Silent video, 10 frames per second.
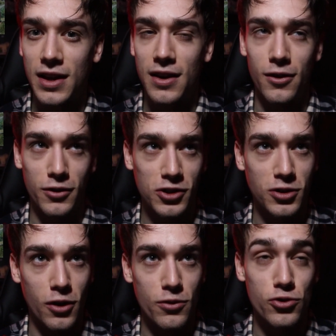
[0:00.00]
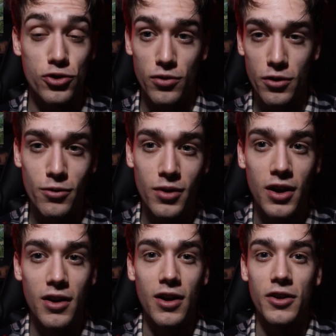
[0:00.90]
It looks so true
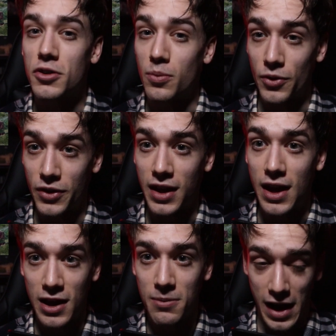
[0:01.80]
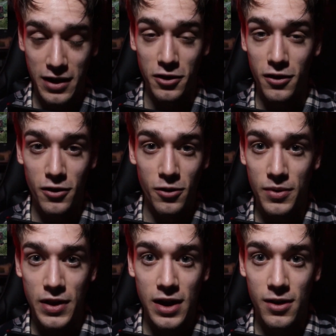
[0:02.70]
to what the game had going on
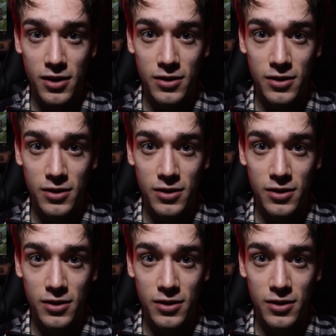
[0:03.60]
with that